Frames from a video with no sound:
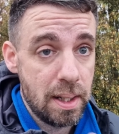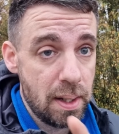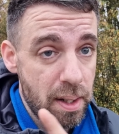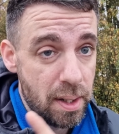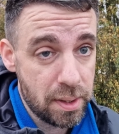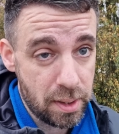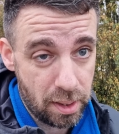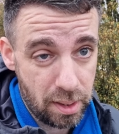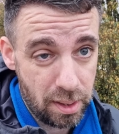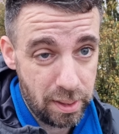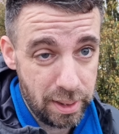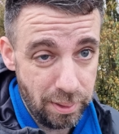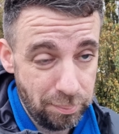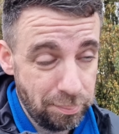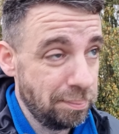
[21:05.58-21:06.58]
sunlight.
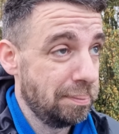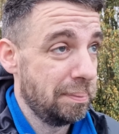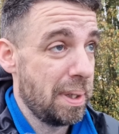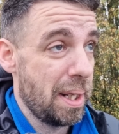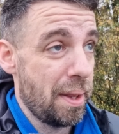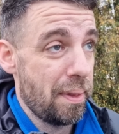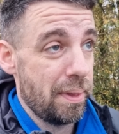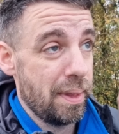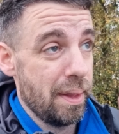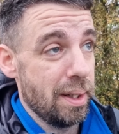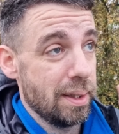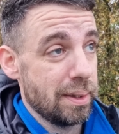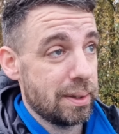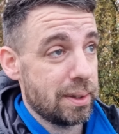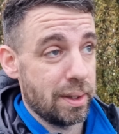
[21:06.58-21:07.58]

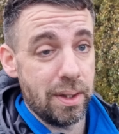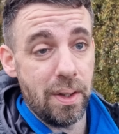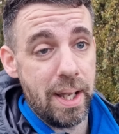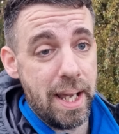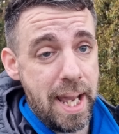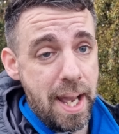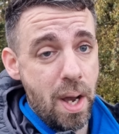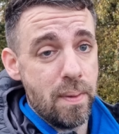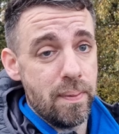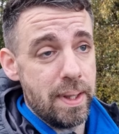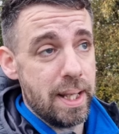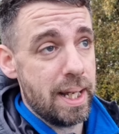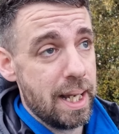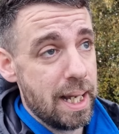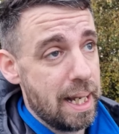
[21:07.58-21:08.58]
Sunlight hit over
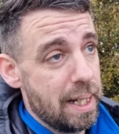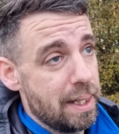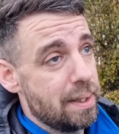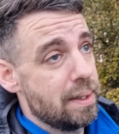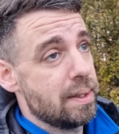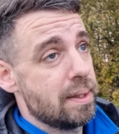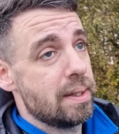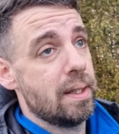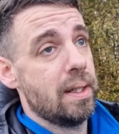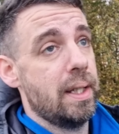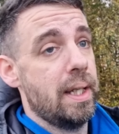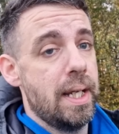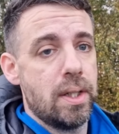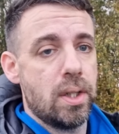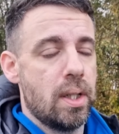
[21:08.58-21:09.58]
there and
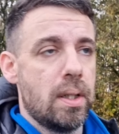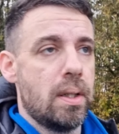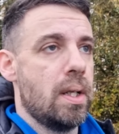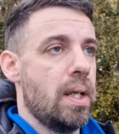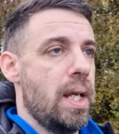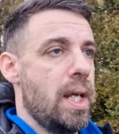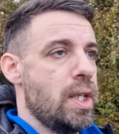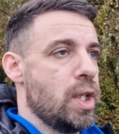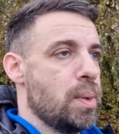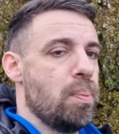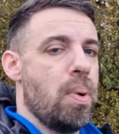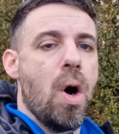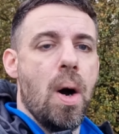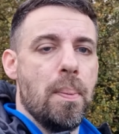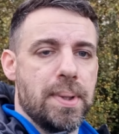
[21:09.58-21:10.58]
it just
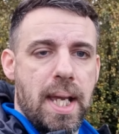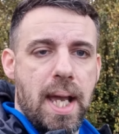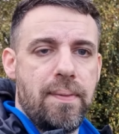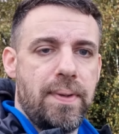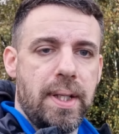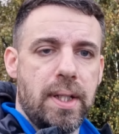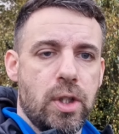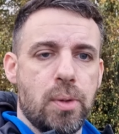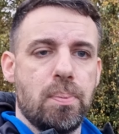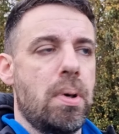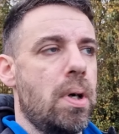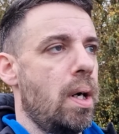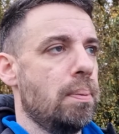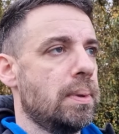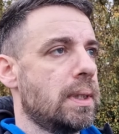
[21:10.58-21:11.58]
popped, everything just
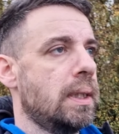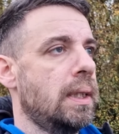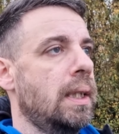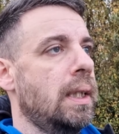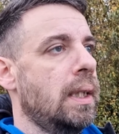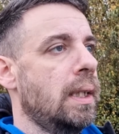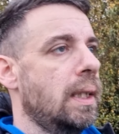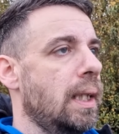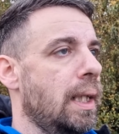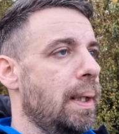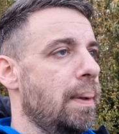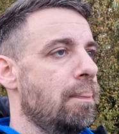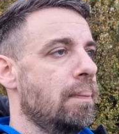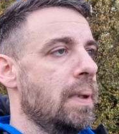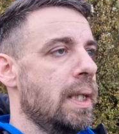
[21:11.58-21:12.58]
popped.
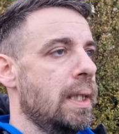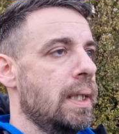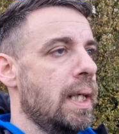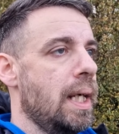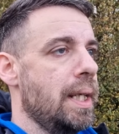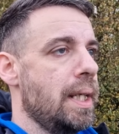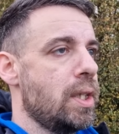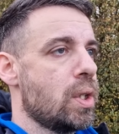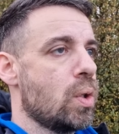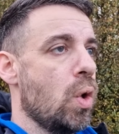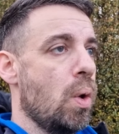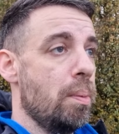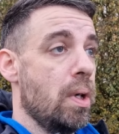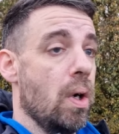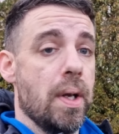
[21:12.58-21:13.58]
And it just caught
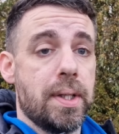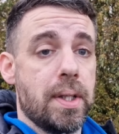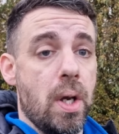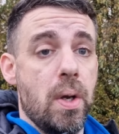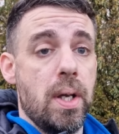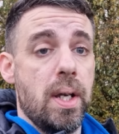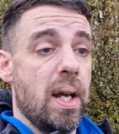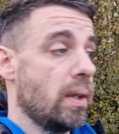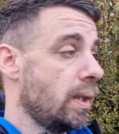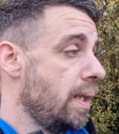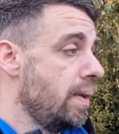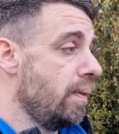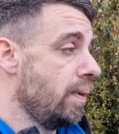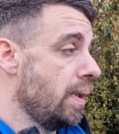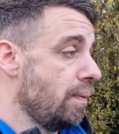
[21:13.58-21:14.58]
my eye. So I didn't
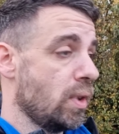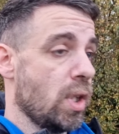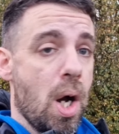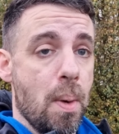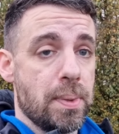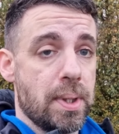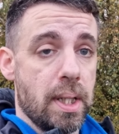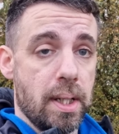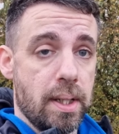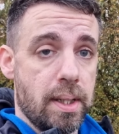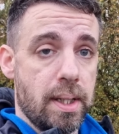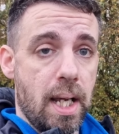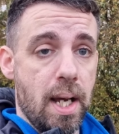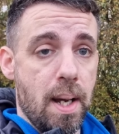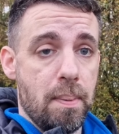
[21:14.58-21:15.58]
even have time to
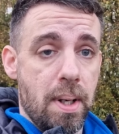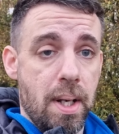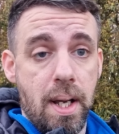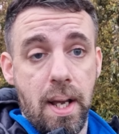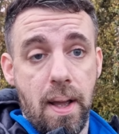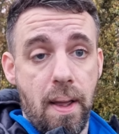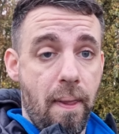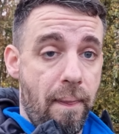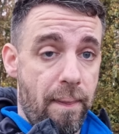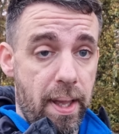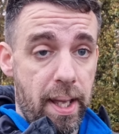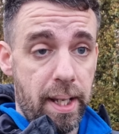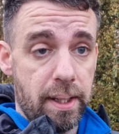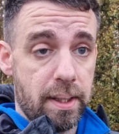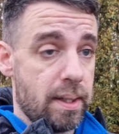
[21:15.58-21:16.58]
set up
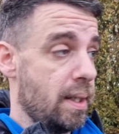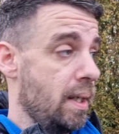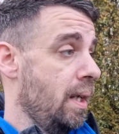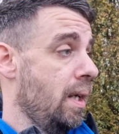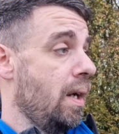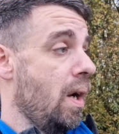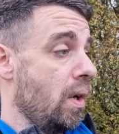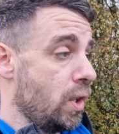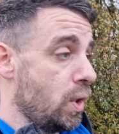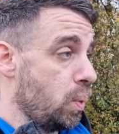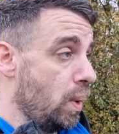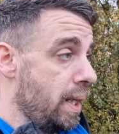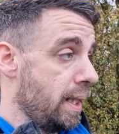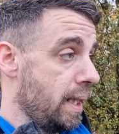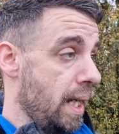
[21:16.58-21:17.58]
this. I just
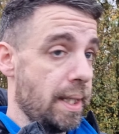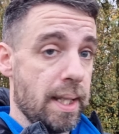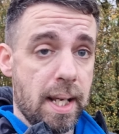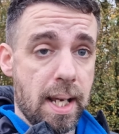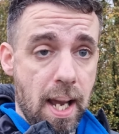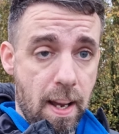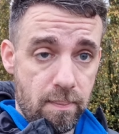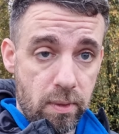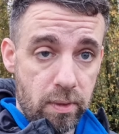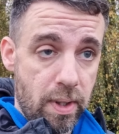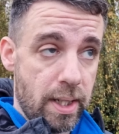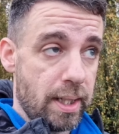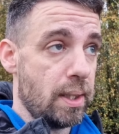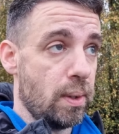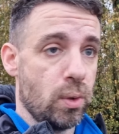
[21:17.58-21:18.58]
wanted to get the camera ready
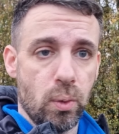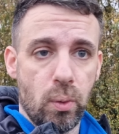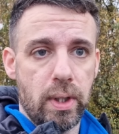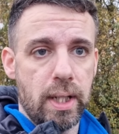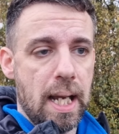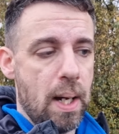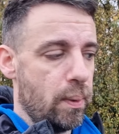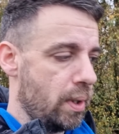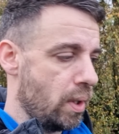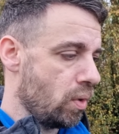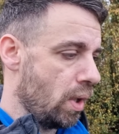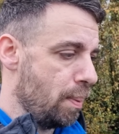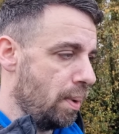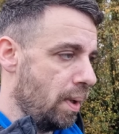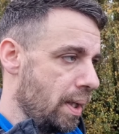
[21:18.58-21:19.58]
because it was already out on the
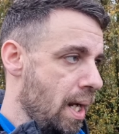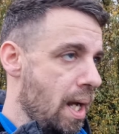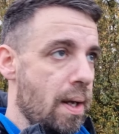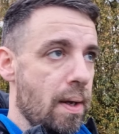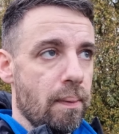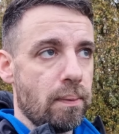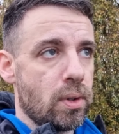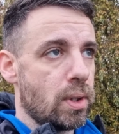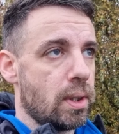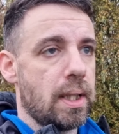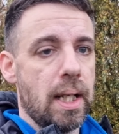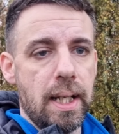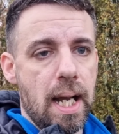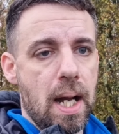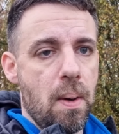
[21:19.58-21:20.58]
tripod, get
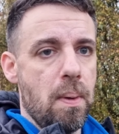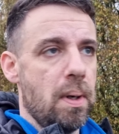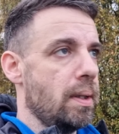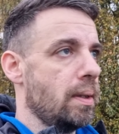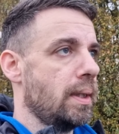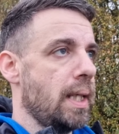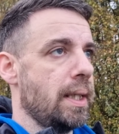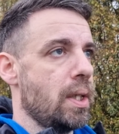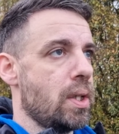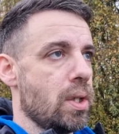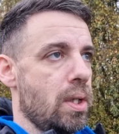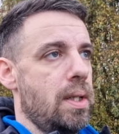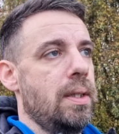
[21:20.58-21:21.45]
it out, take the shot.